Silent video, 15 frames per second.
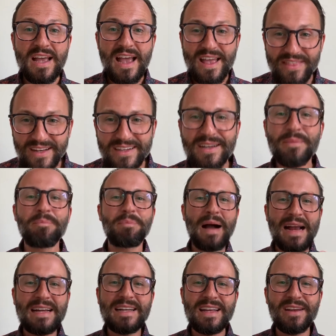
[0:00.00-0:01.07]
and then
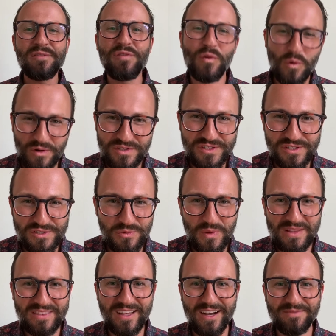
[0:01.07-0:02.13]
combining forces
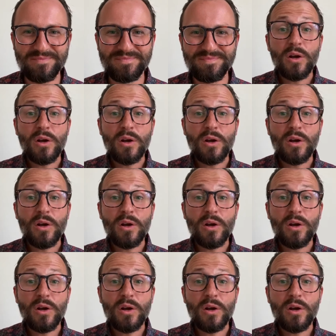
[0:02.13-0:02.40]
with them.